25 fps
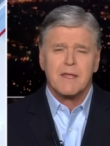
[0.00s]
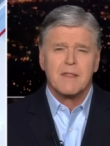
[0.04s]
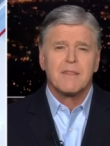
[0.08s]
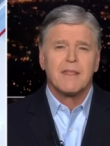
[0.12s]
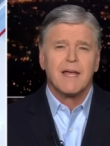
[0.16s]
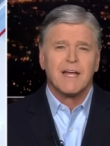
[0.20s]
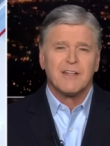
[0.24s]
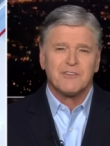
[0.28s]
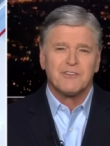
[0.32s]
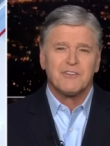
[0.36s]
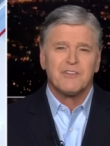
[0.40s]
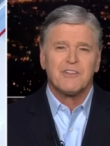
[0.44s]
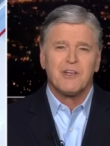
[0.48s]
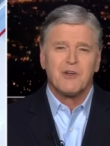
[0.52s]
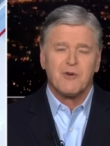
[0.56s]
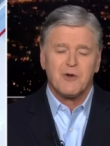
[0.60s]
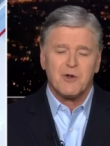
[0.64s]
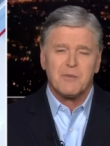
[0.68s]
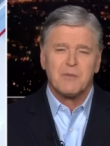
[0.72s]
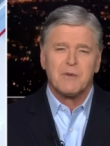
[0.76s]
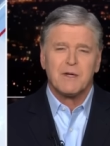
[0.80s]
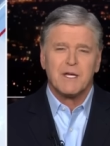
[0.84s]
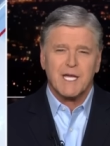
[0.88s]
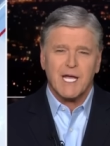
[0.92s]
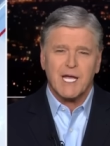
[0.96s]
That's the year he
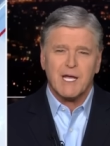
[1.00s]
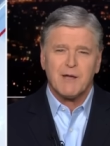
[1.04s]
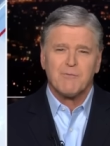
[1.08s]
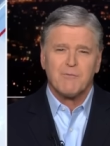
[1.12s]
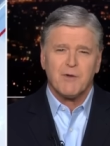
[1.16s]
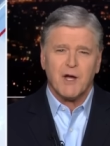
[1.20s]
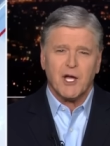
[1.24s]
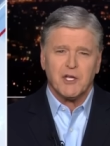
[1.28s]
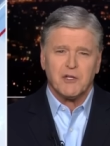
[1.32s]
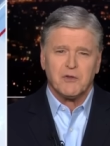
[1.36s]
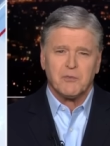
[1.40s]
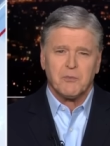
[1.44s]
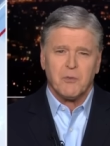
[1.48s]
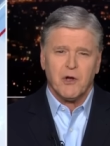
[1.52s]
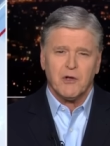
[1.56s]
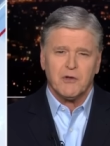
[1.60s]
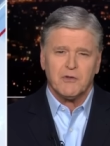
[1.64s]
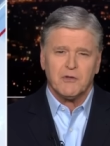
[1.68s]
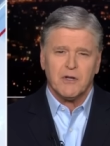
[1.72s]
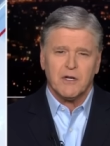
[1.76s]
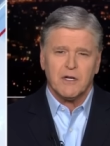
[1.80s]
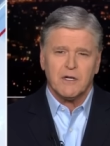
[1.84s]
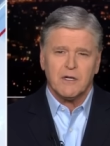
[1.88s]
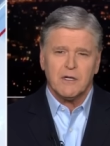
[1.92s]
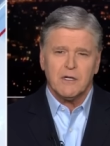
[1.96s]
became vice
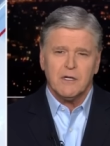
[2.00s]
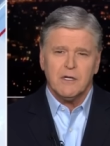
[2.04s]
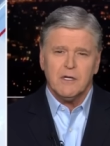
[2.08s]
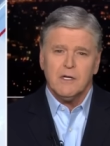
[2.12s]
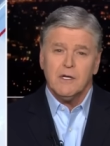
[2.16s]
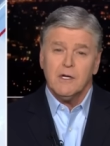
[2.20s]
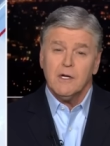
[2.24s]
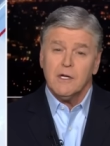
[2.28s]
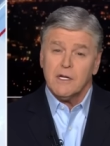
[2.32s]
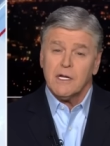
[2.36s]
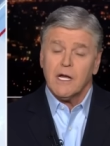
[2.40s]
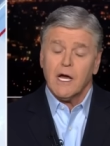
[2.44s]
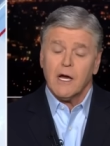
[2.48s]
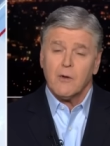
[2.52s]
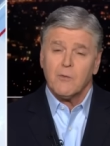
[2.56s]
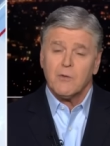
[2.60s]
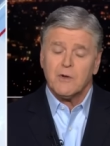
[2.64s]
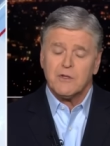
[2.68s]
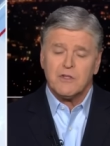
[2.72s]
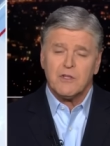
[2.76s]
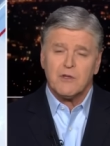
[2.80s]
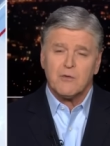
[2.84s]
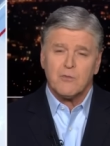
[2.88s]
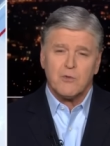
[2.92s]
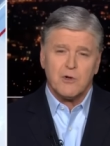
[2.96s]
president. Now, we
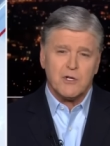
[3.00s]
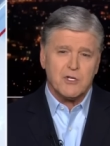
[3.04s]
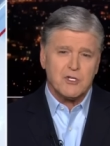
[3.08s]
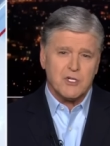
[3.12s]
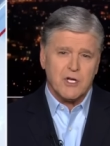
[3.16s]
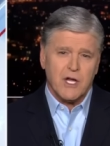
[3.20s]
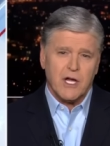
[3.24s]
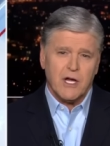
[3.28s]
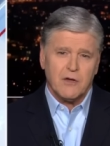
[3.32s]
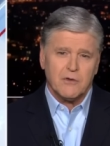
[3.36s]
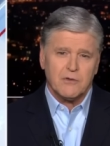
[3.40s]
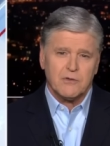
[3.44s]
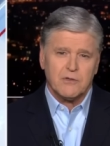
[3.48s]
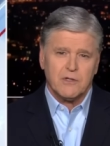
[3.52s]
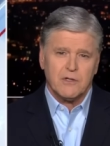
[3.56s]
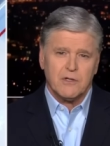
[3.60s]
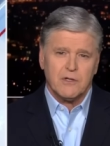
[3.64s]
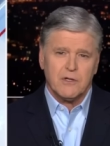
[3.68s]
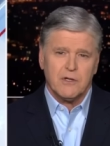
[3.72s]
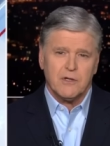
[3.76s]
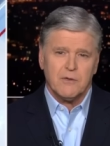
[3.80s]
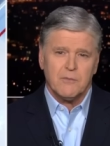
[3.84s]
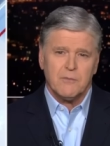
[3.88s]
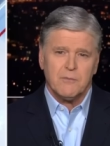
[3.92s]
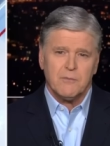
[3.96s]
did reach out to